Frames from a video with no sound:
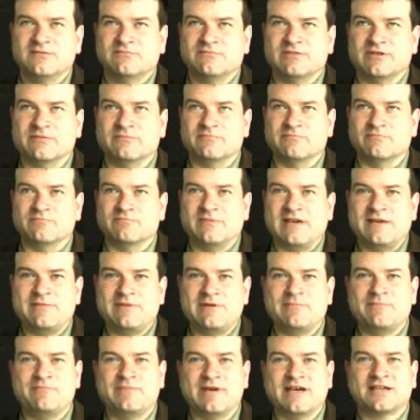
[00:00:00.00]
but
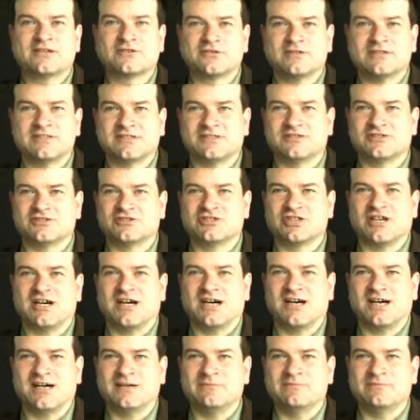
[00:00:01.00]
maybe better at their
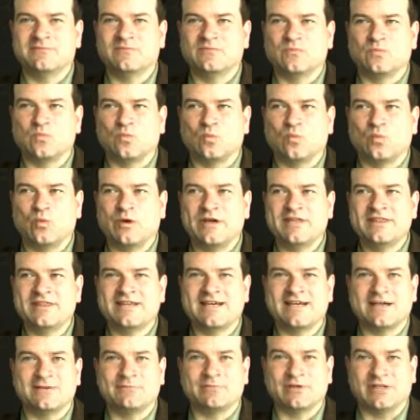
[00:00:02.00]
job when
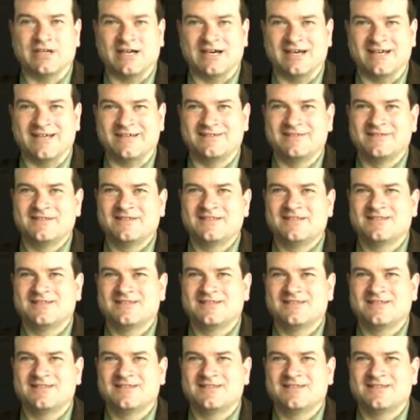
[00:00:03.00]
they apply.